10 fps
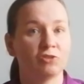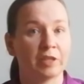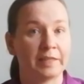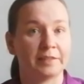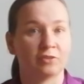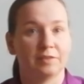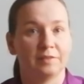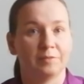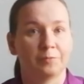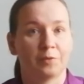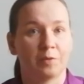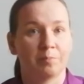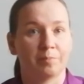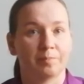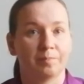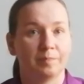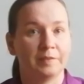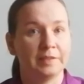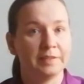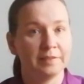change from
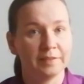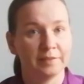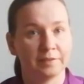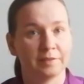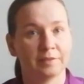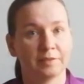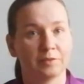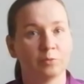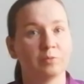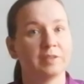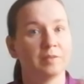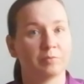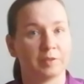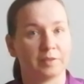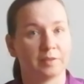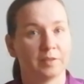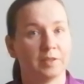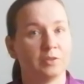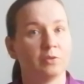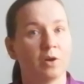needing to giving.
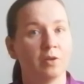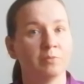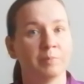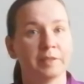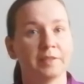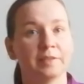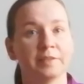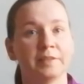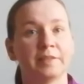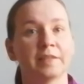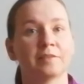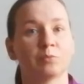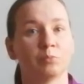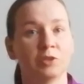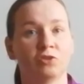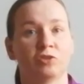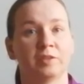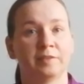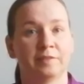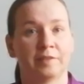You automatically get the wish
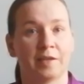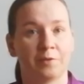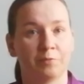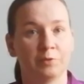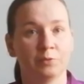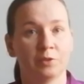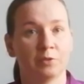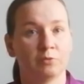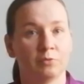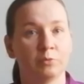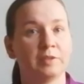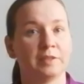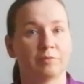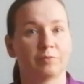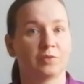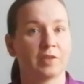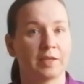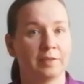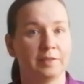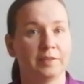inside of you to give
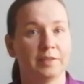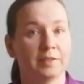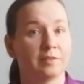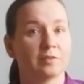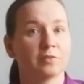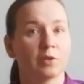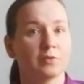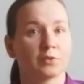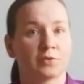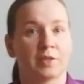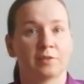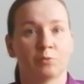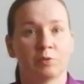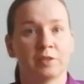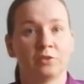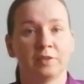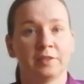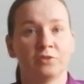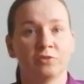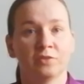suddenly. This is also said in
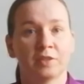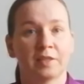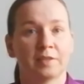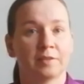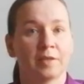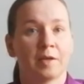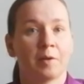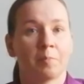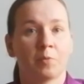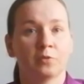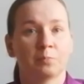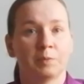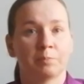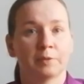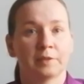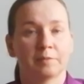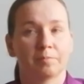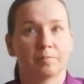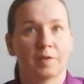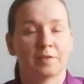religions and most people
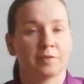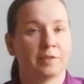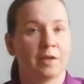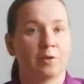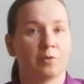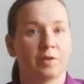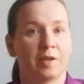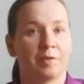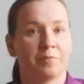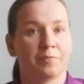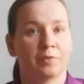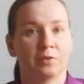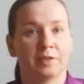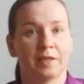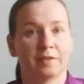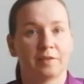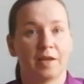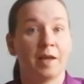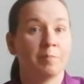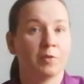until now have not get it.
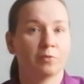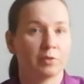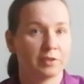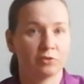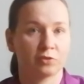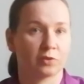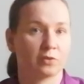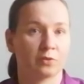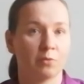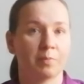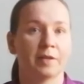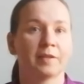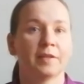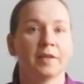I'm not religious or so, but